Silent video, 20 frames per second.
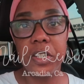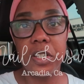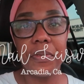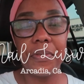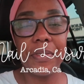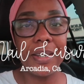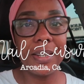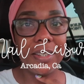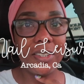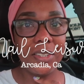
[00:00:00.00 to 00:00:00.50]

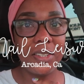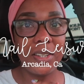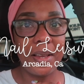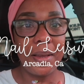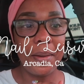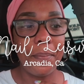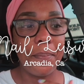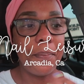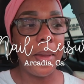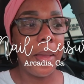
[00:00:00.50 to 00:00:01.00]
Finished
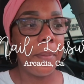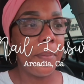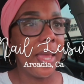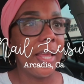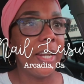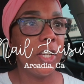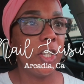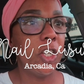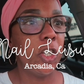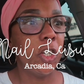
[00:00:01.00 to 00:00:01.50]
up my
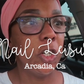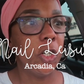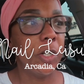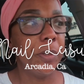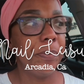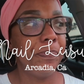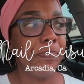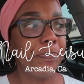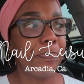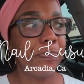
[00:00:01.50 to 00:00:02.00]

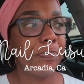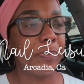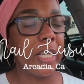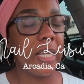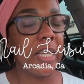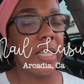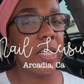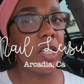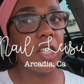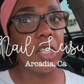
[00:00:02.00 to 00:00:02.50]
manicure.
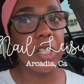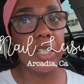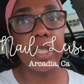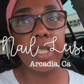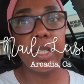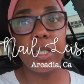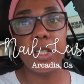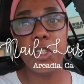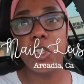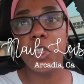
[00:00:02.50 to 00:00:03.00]
It took
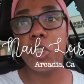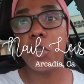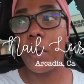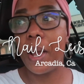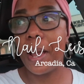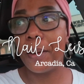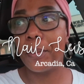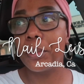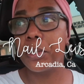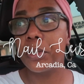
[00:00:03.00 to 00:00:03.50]
2
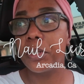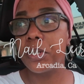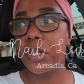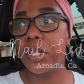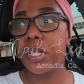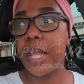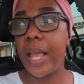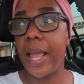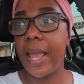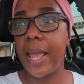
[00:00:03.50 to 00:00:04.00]

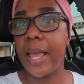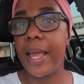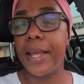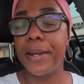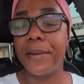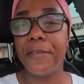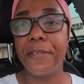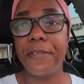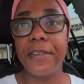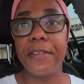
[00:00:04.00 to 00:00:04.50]
hours
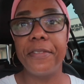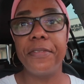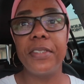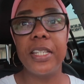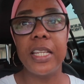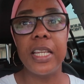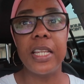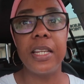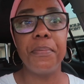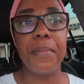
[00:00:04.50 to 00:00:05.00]
and
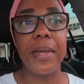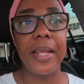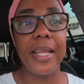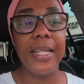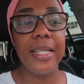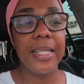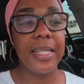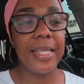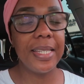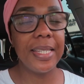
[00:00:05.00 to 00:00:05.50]
15
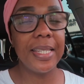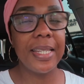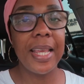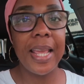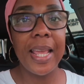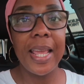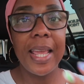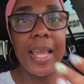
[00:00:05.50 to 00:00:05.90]
minutes.